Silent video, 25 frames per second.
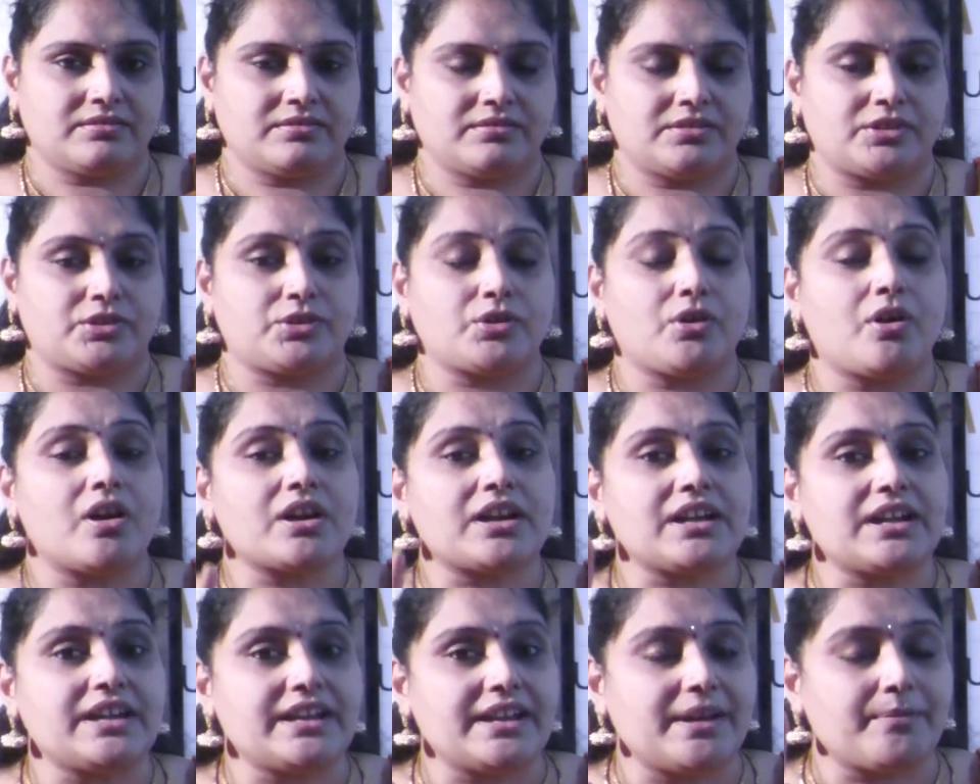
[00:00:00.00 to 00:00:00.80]
the
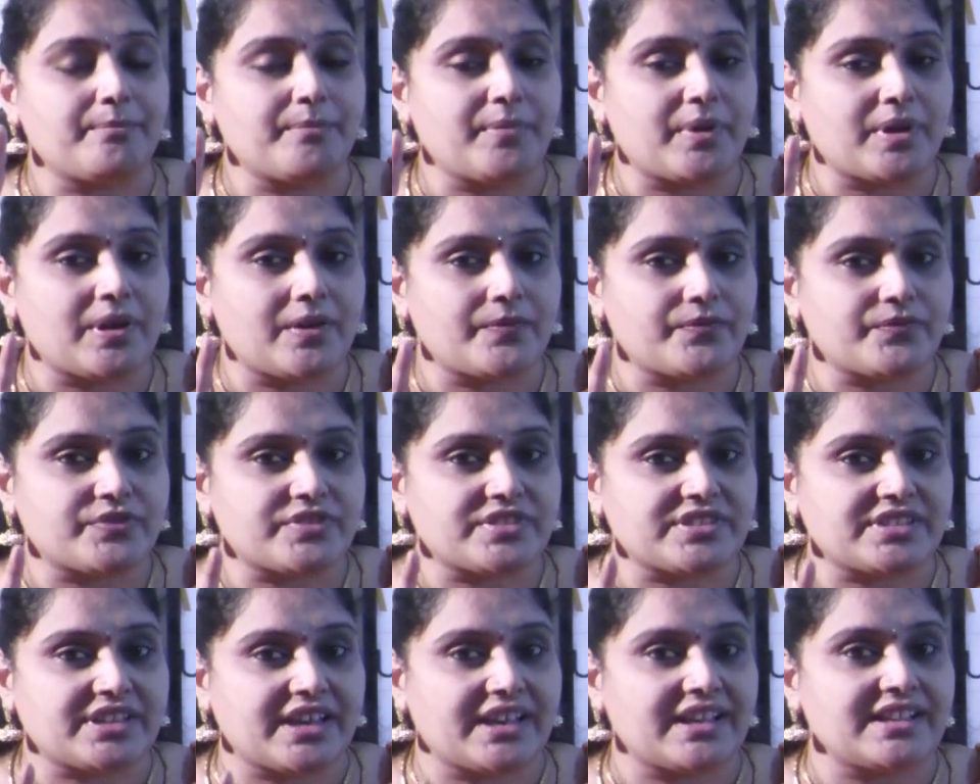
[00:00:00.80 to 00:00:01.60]
total number of
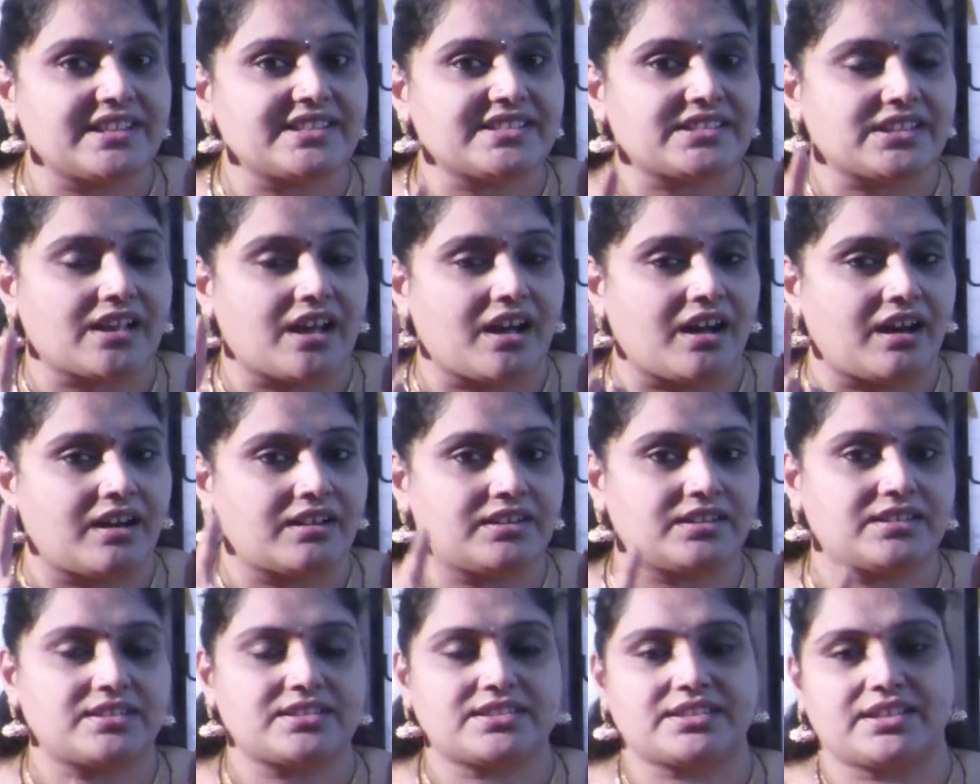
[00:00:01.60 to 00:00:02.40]
cells
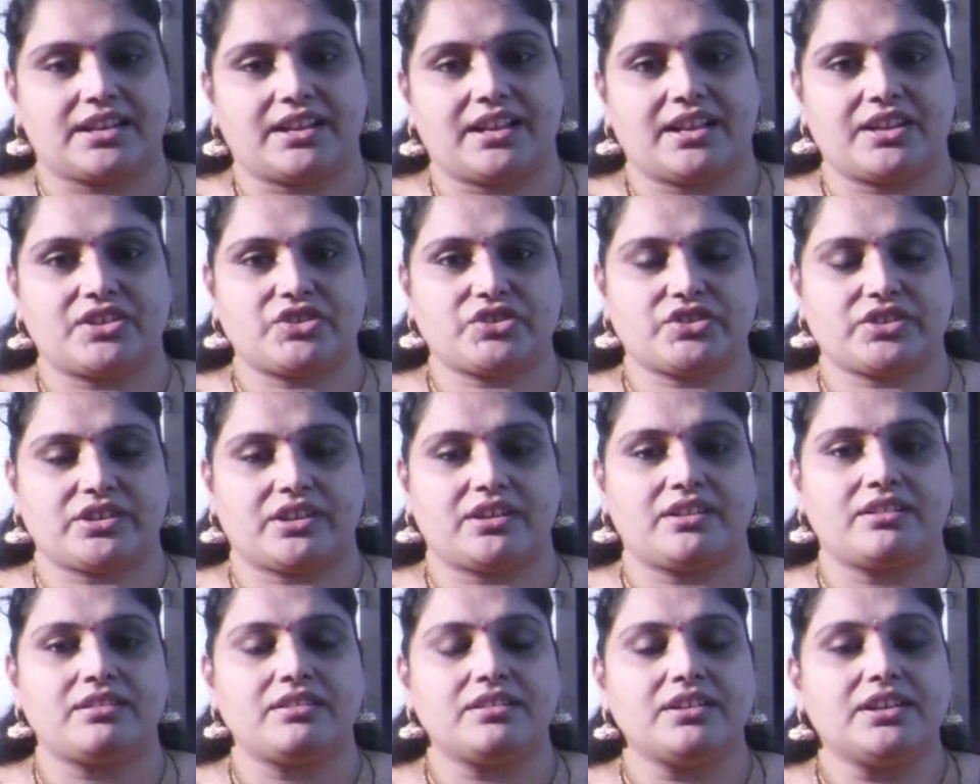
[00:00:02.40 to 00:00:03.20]
on our
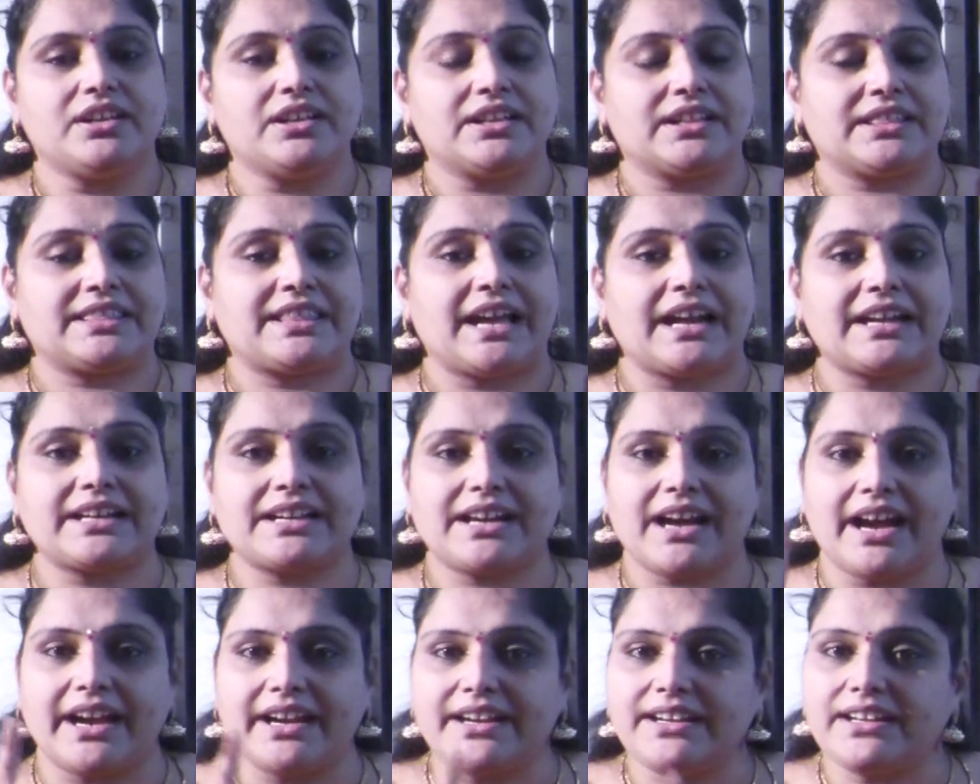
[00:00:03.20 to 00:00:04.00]
selection
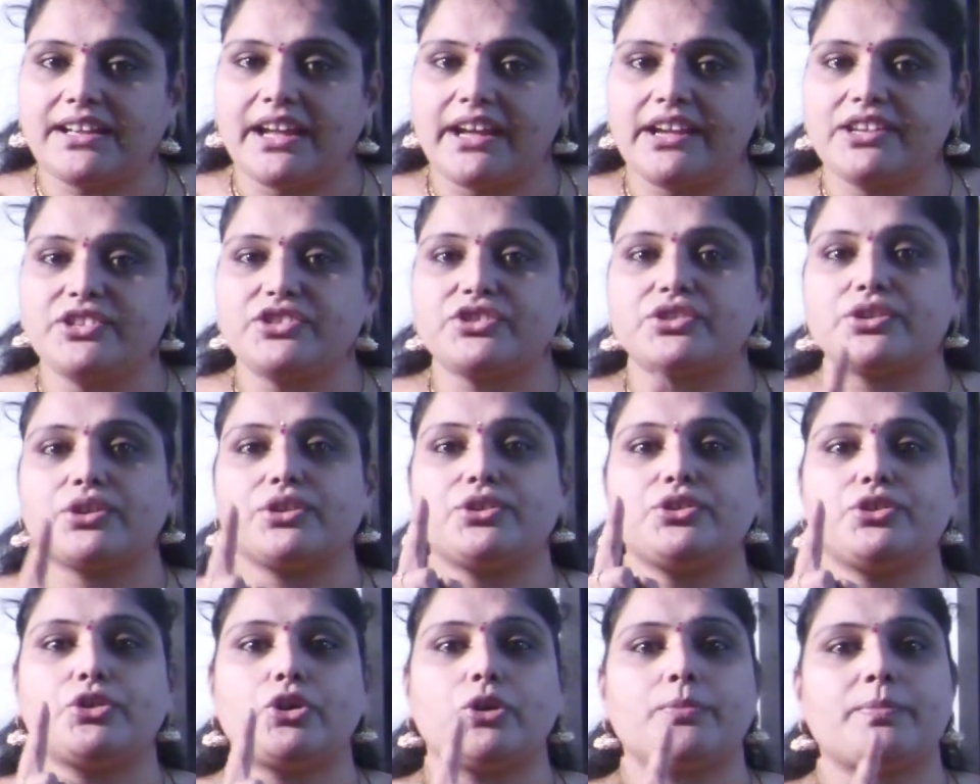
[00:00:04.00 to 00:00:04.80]
that contains
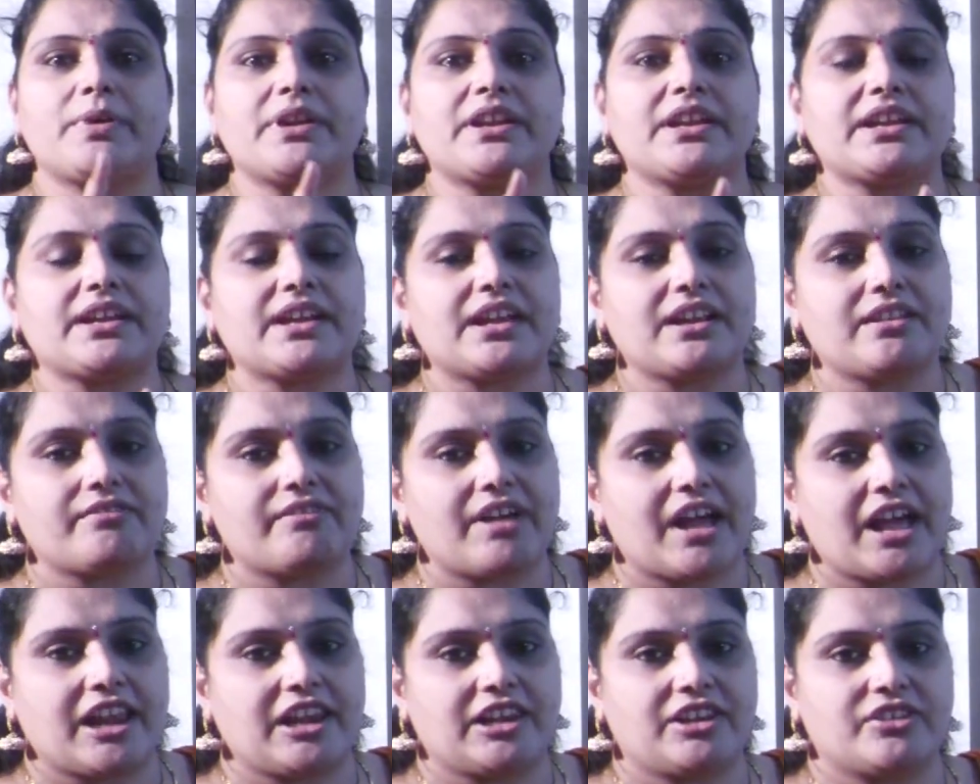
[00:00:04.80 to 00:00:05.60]
numerical
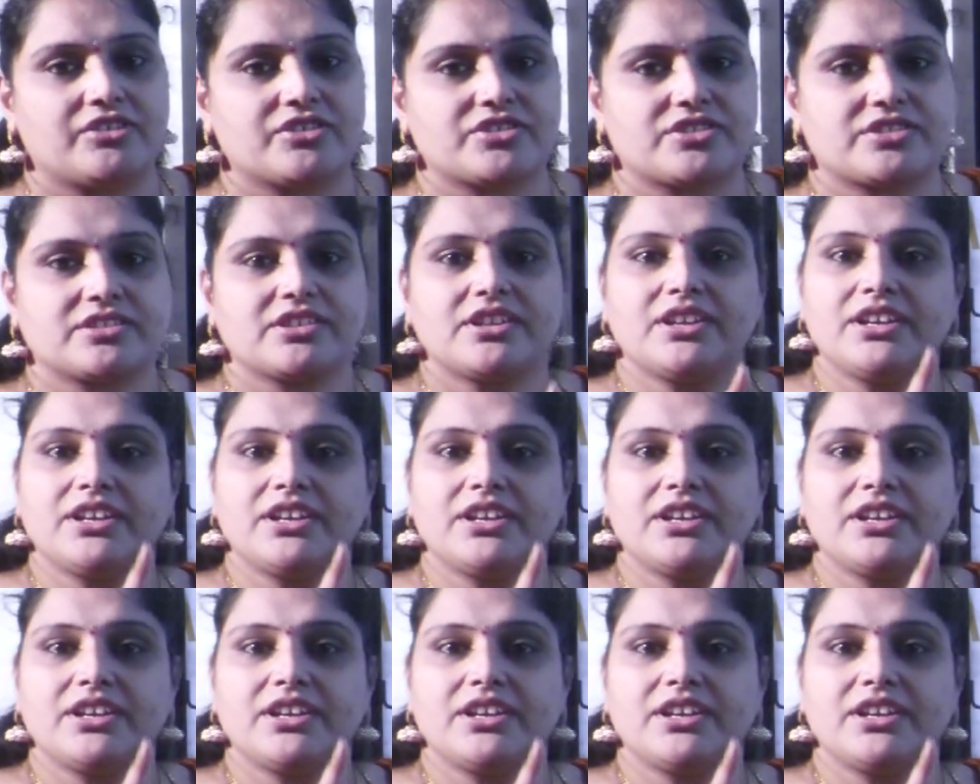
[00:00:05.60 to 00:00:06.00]
values.